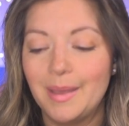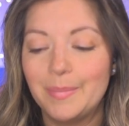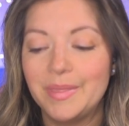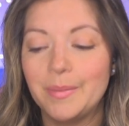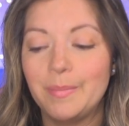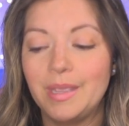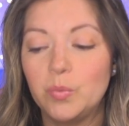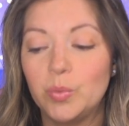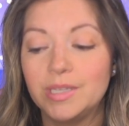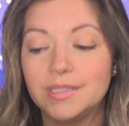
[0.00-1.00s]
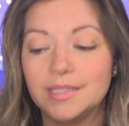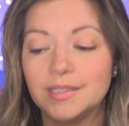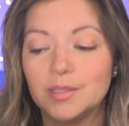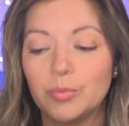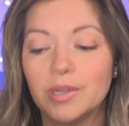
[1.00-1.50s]
But the man went and
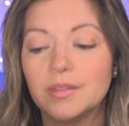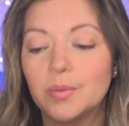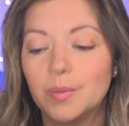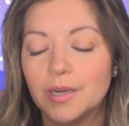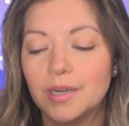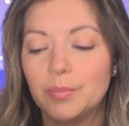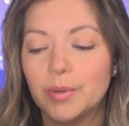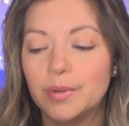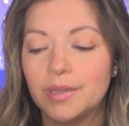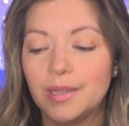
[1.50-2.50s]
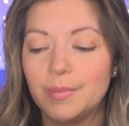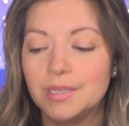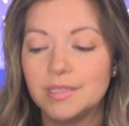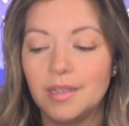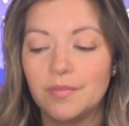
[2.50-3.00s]
spread the word, proclaiming
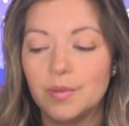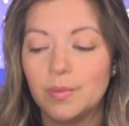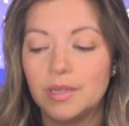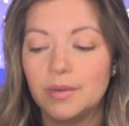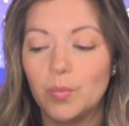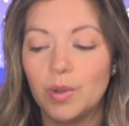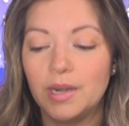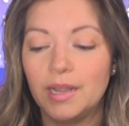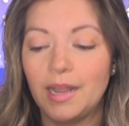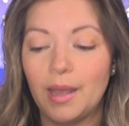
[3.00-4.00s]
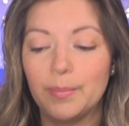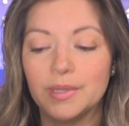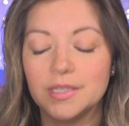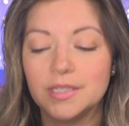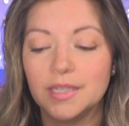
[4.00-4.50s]
to everyone what had
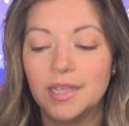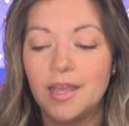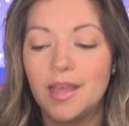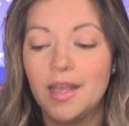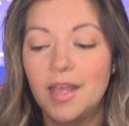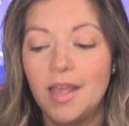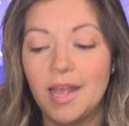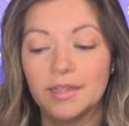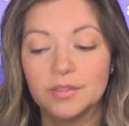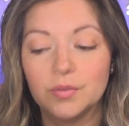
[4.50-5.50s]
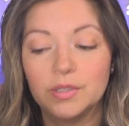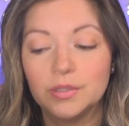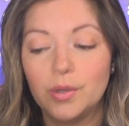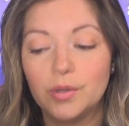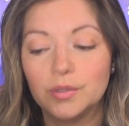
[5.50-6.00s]
happened. As a
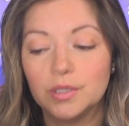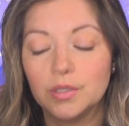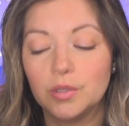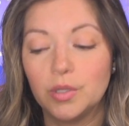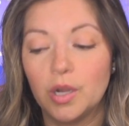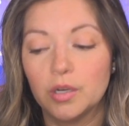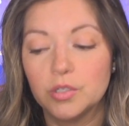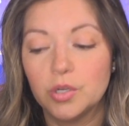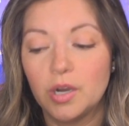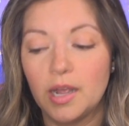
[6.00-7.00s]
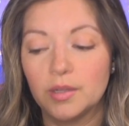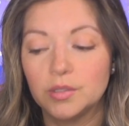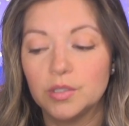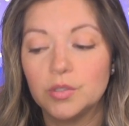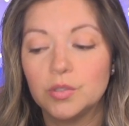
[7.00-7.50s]
result, large
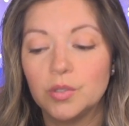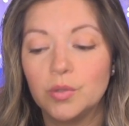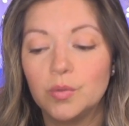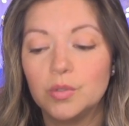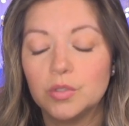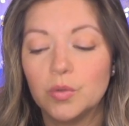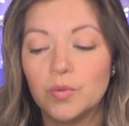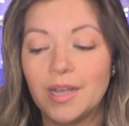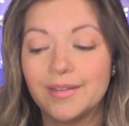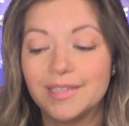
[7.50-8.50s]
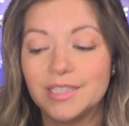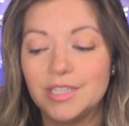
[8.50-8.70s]
crowds soon surrounded